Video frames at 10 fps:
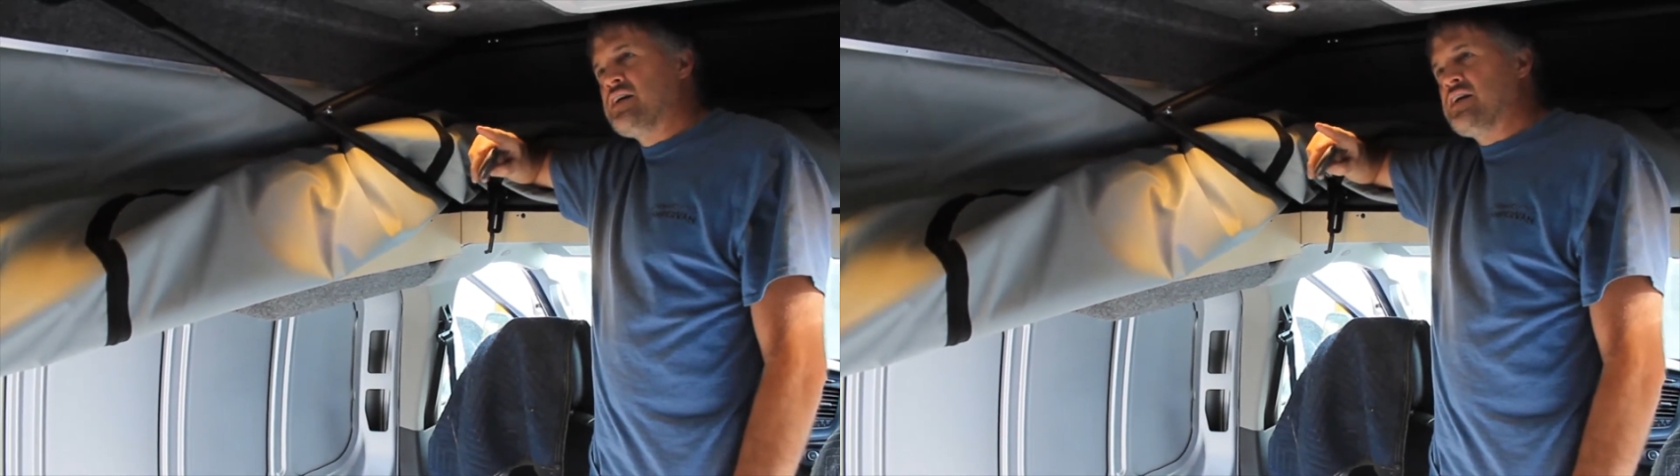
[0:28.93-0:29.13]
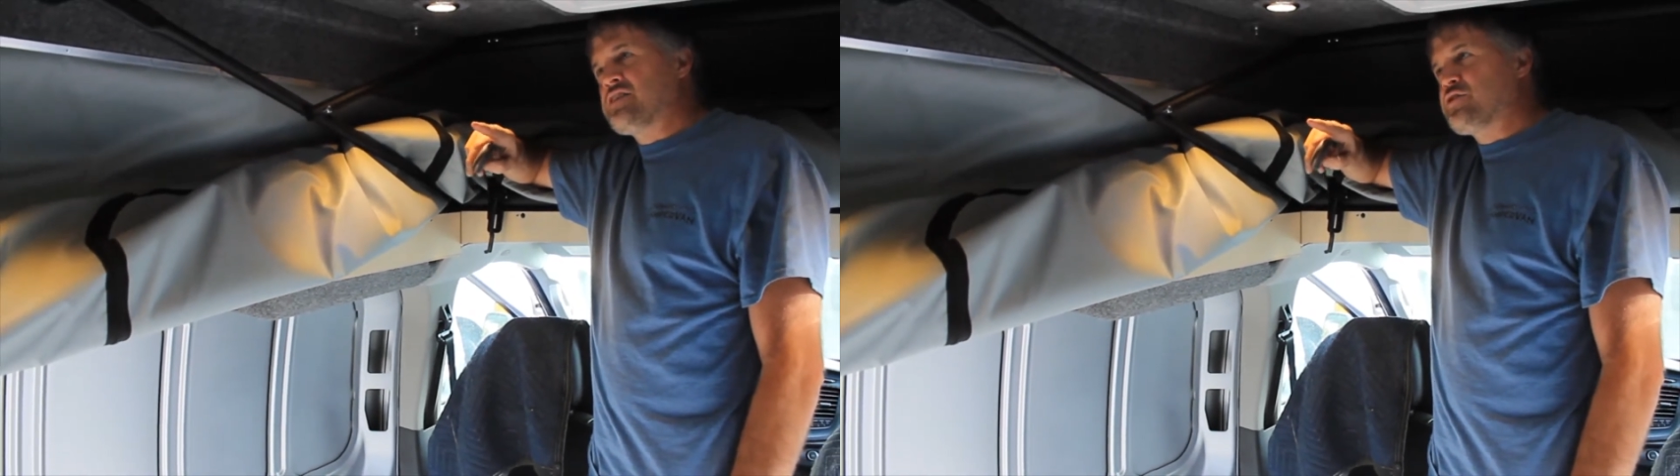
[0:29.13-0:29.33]

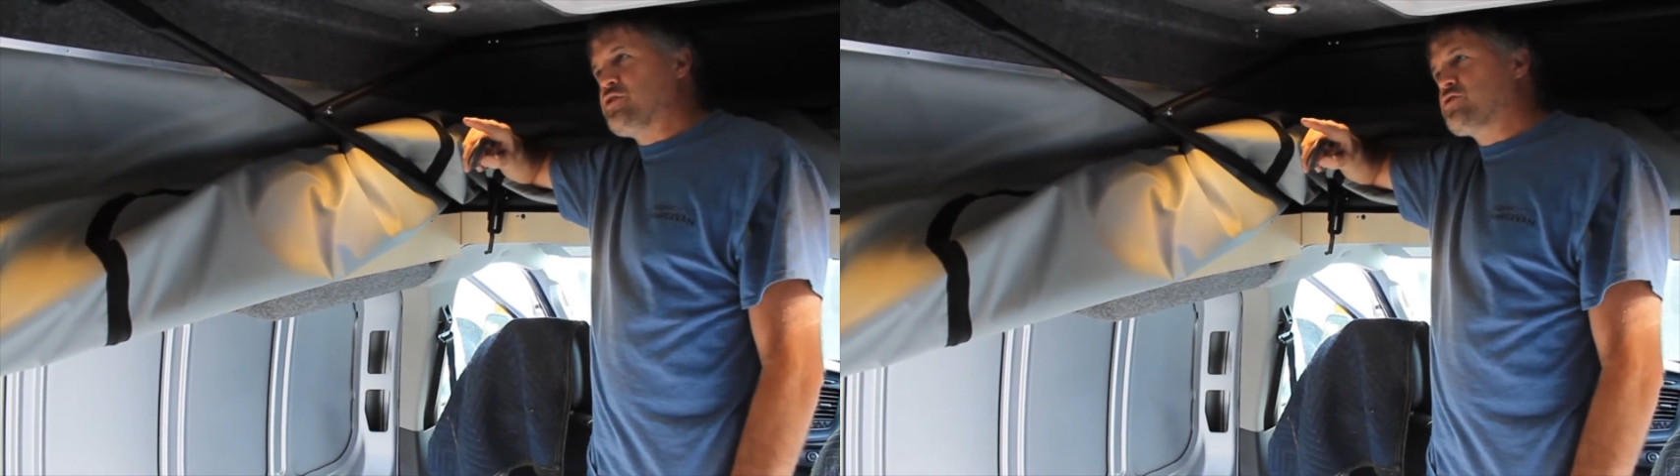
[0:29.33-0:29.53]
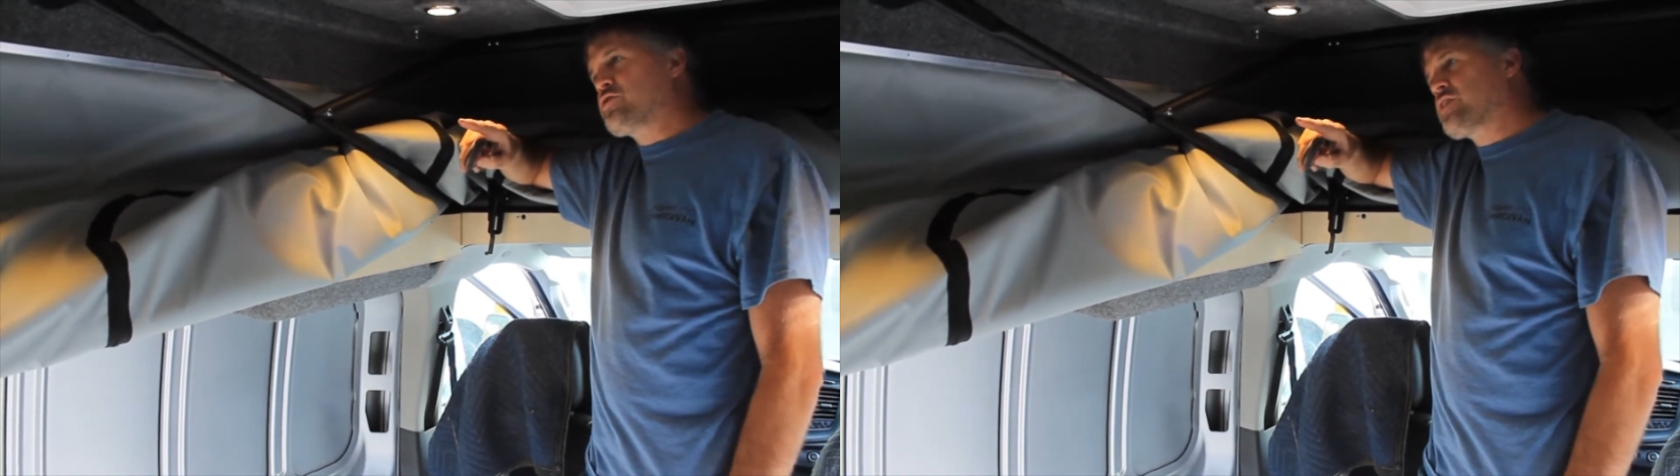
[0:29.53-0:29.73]
it's
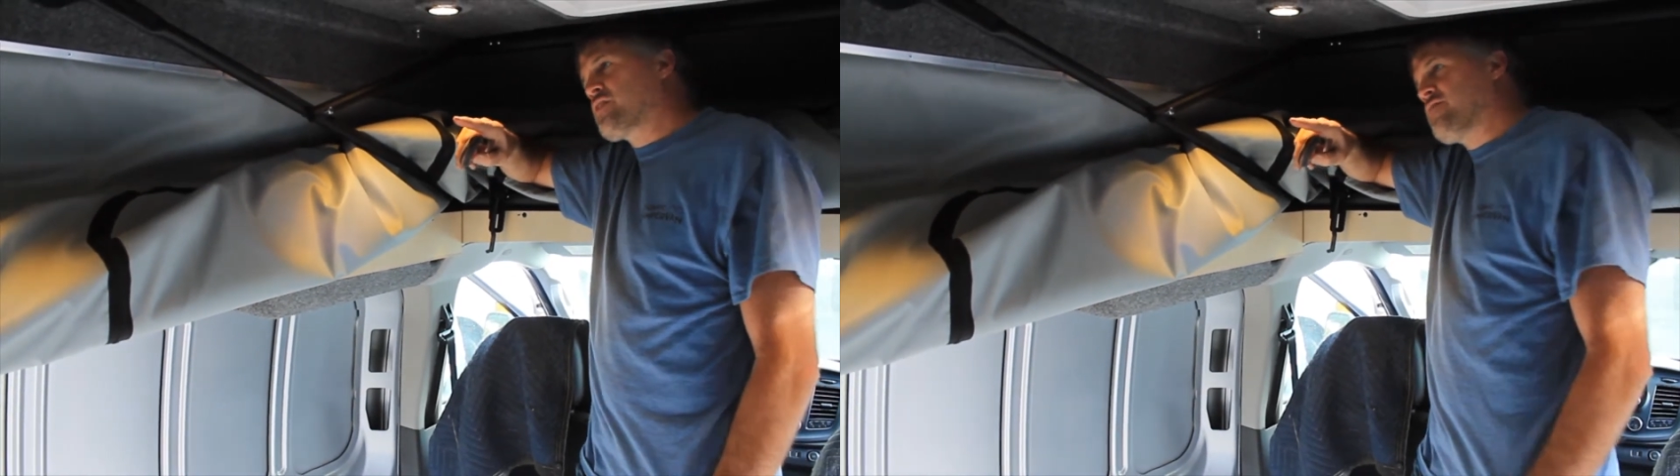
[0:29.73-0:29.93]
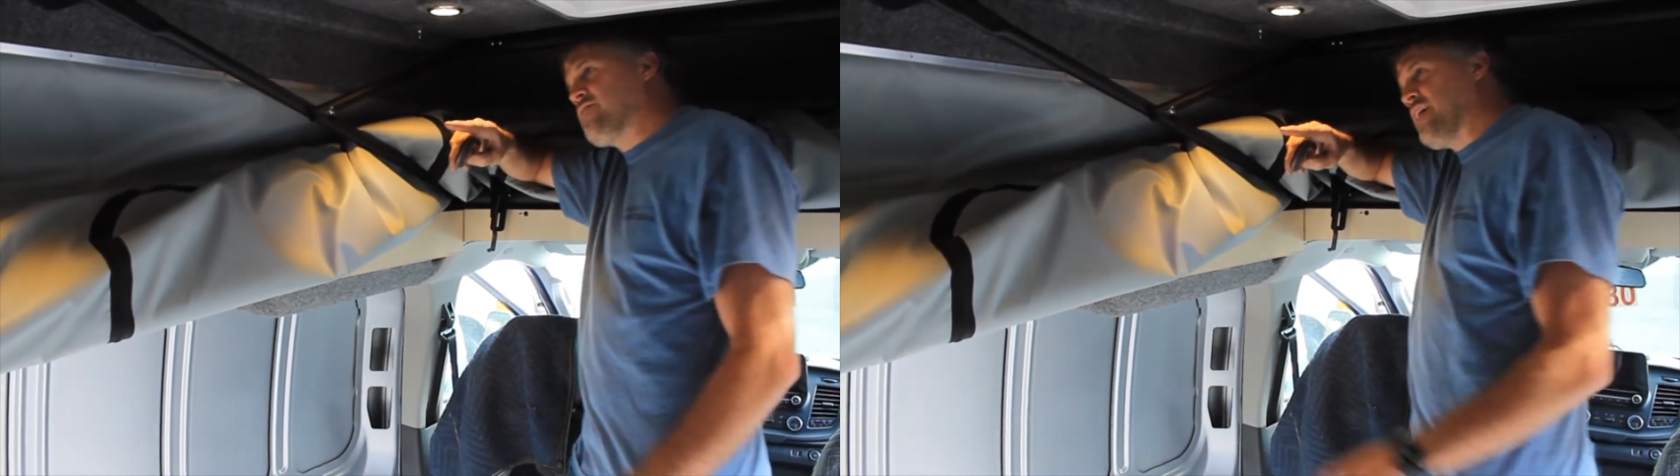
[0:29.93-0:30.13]
usually going
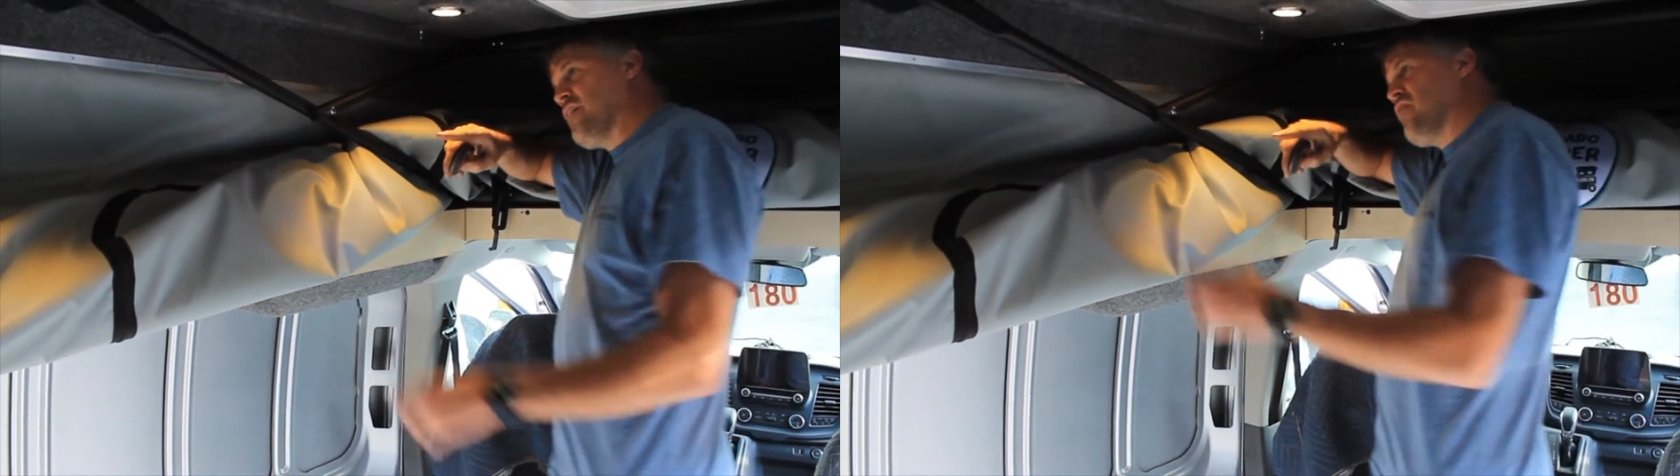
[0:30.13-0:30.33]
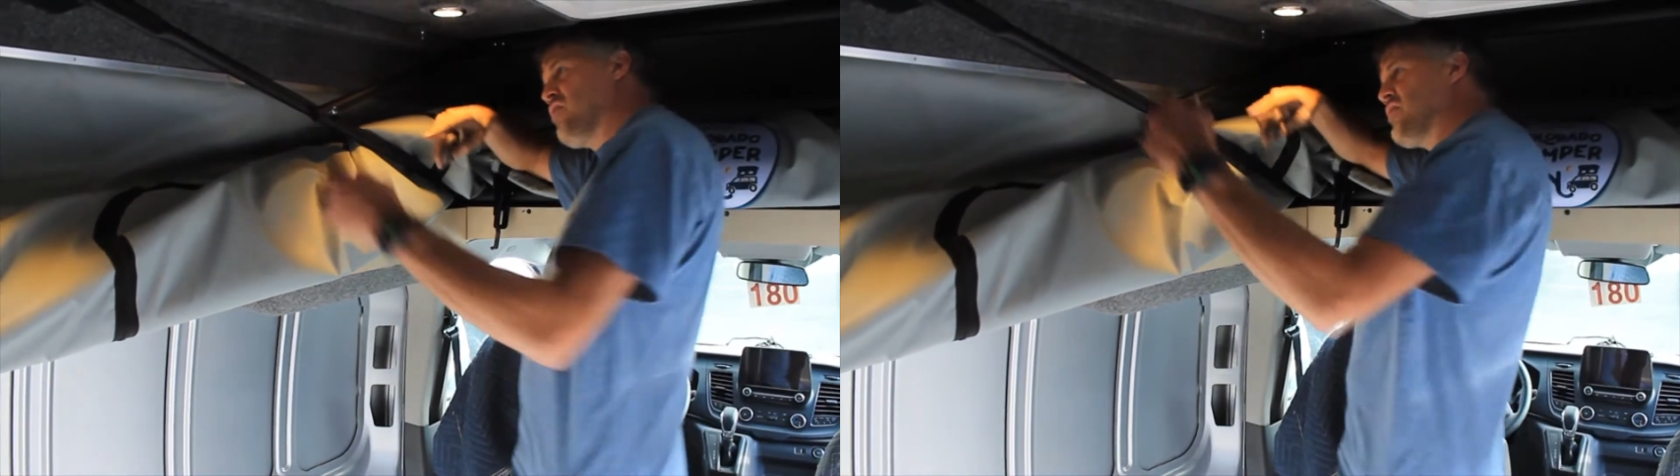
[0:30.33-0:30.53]
to
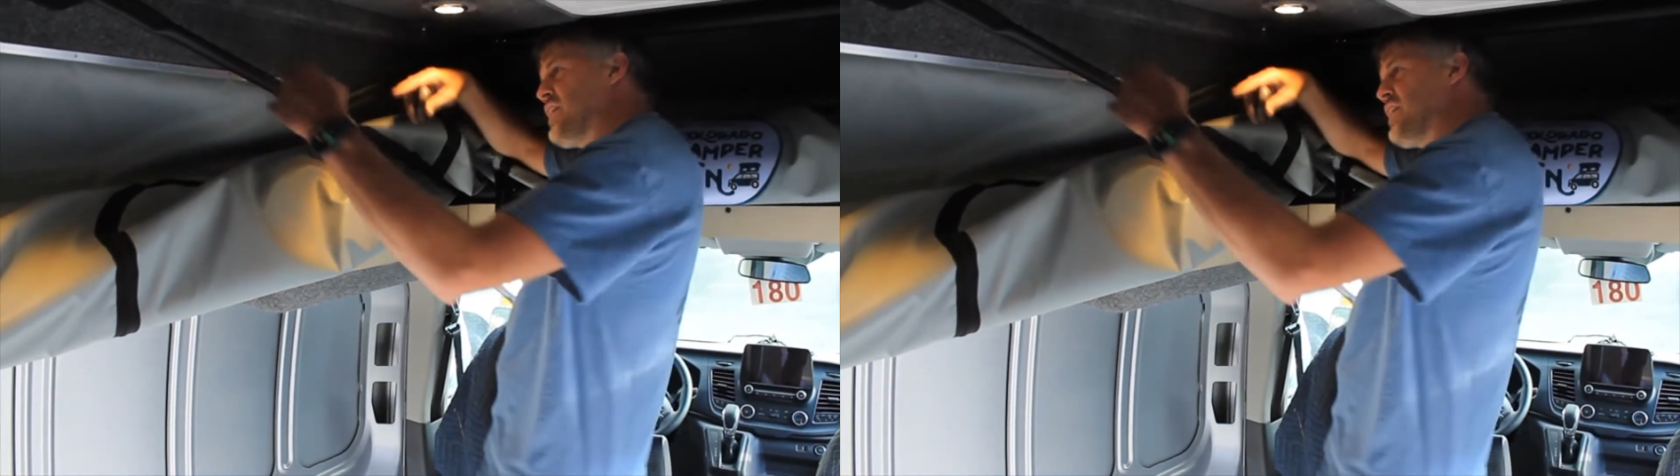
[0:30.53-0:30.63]
fail